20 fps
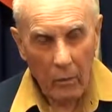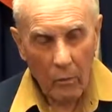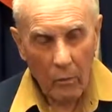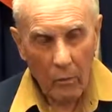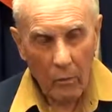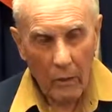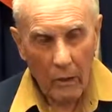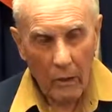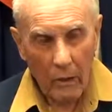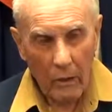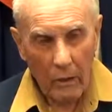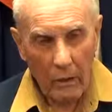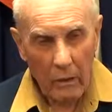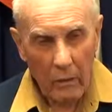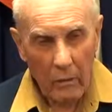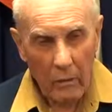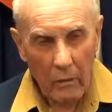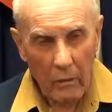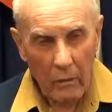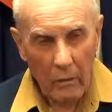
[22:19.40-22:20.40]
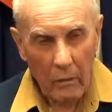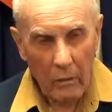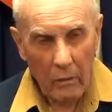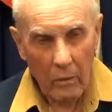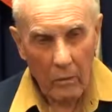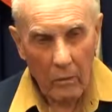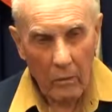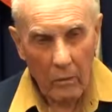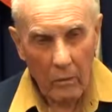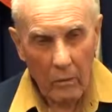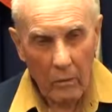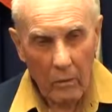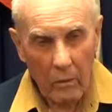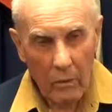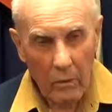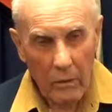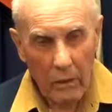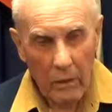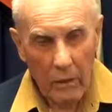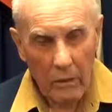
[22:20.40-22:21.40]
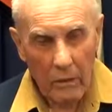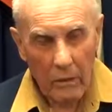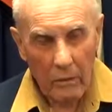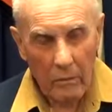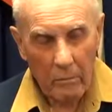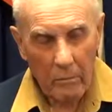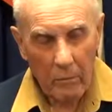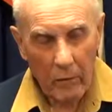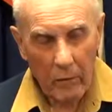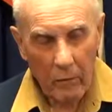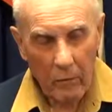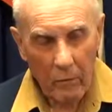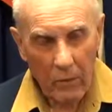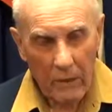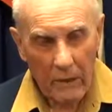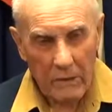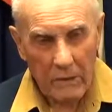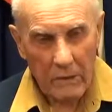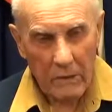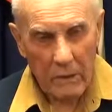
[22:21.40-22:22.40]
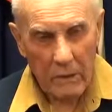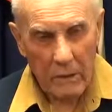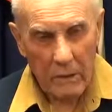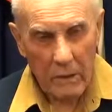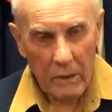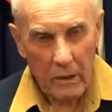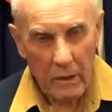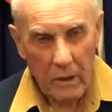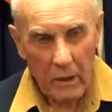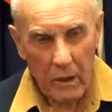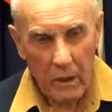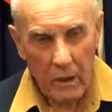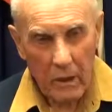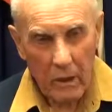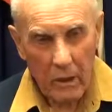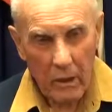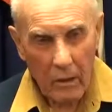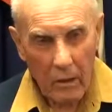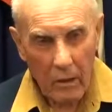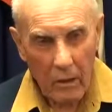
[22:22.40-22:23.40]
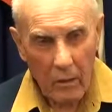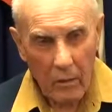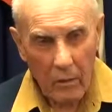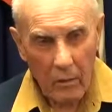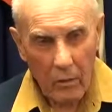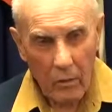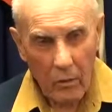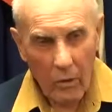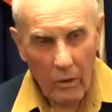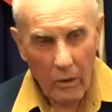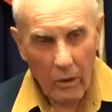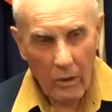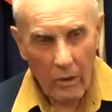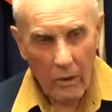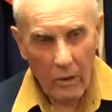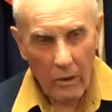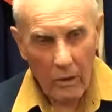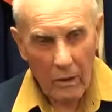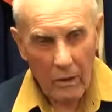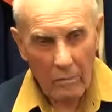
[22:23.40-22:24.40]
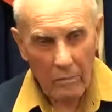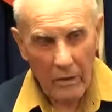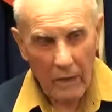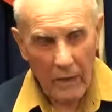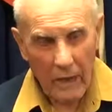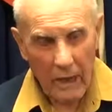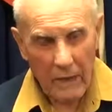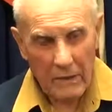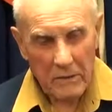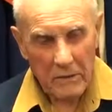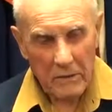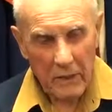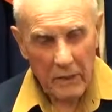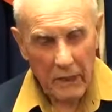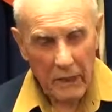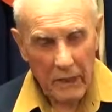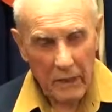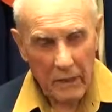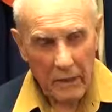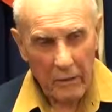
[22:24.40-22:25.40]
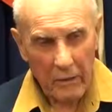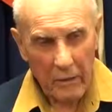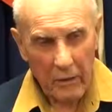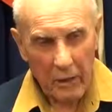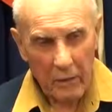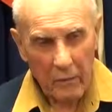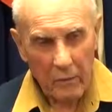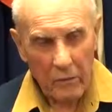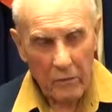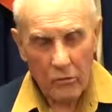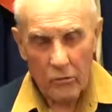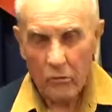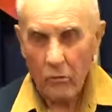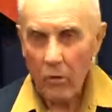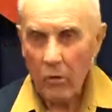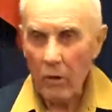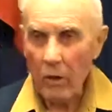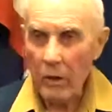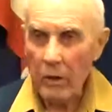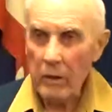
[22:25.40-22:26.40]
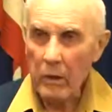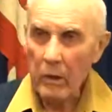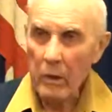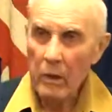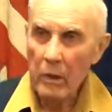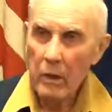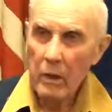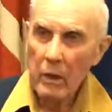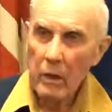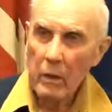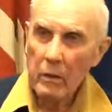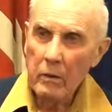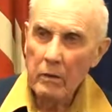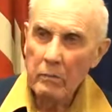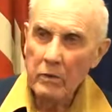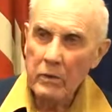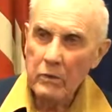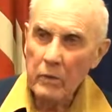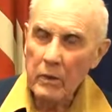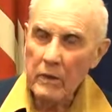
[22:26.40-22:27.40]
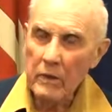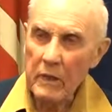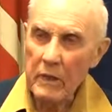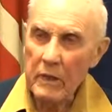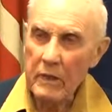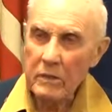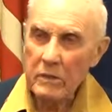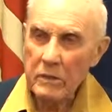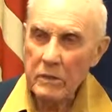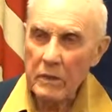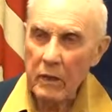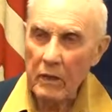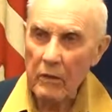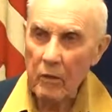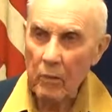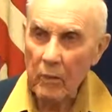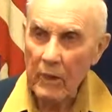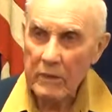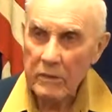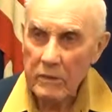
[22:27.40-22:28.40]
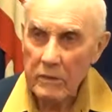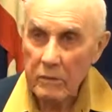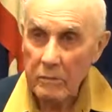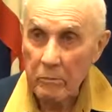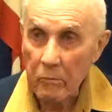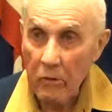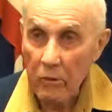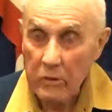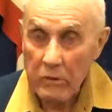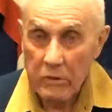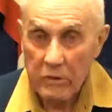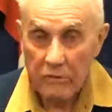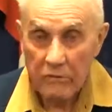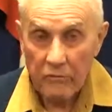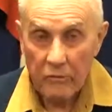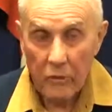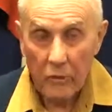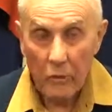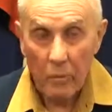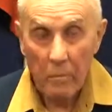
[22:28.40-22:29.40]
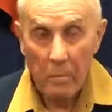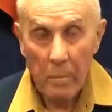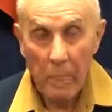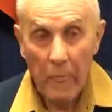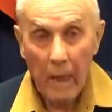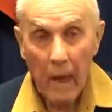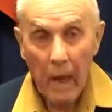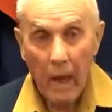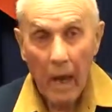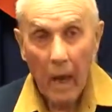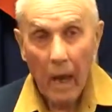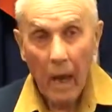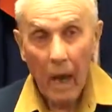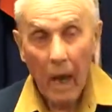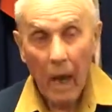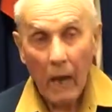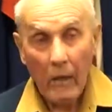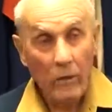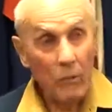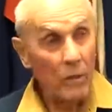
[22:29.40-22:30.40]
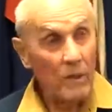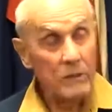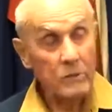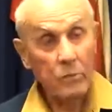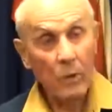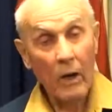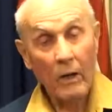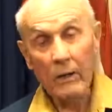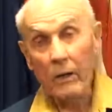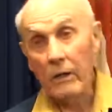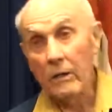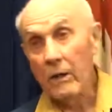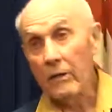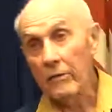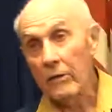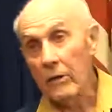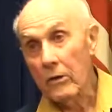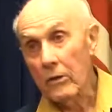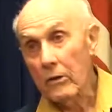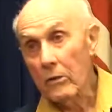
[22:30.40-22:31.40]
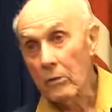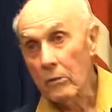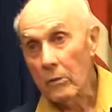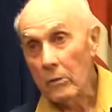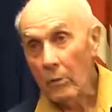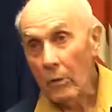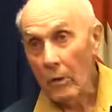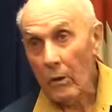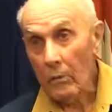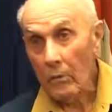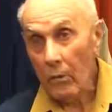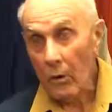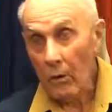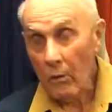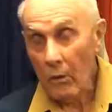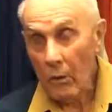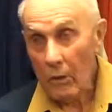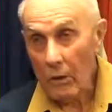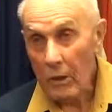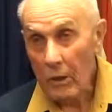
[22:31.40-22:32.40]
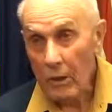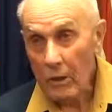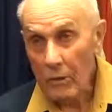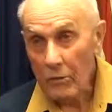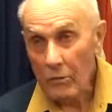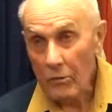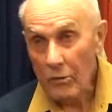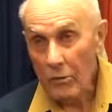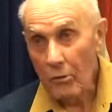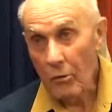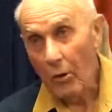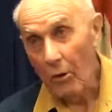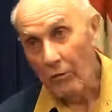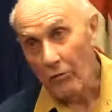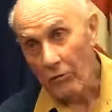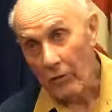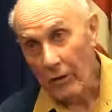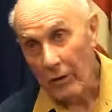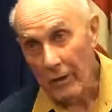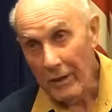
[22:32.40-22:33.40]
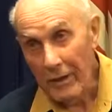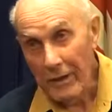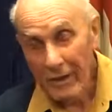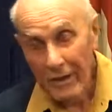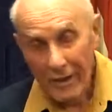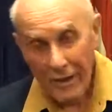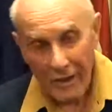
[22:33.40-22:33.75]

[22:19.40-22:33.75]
we in the Middle West were a bit isolated. We were torn between the East and the Western points of view, and the West wanted nothing to do with World War II over in